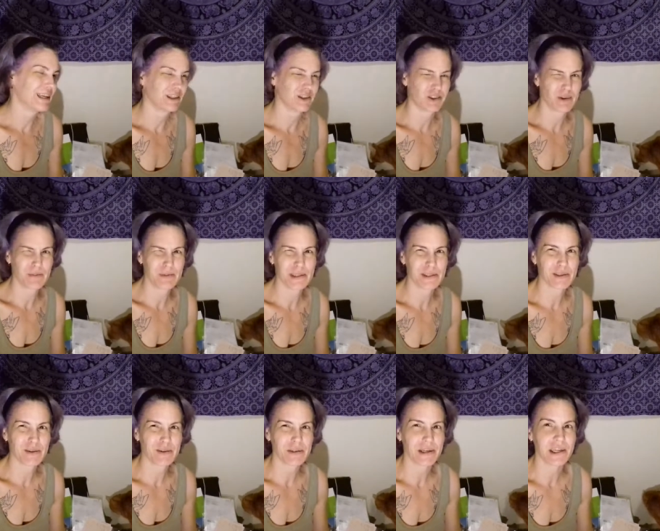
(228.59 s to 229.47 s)
In German
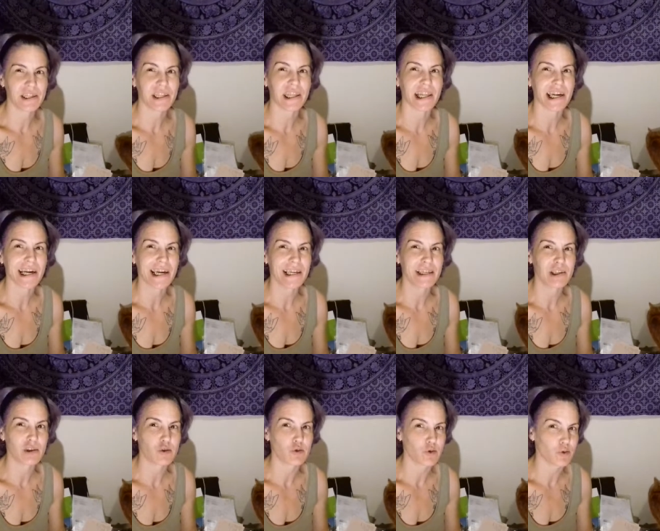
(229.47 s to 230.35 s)
it's called a
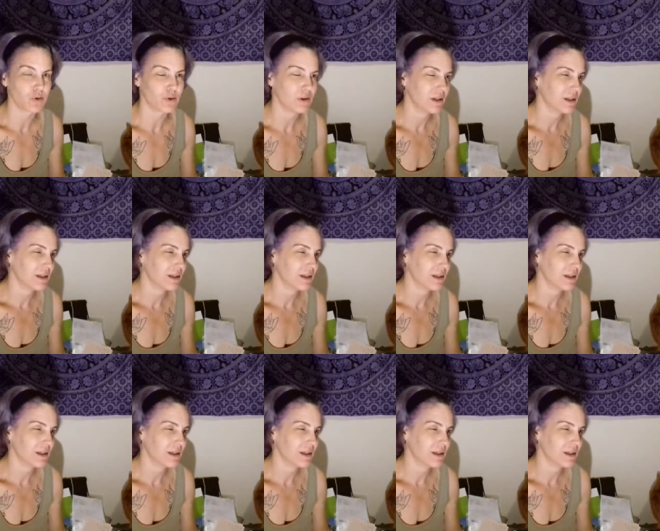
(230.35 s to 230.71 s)
Drehstuhl.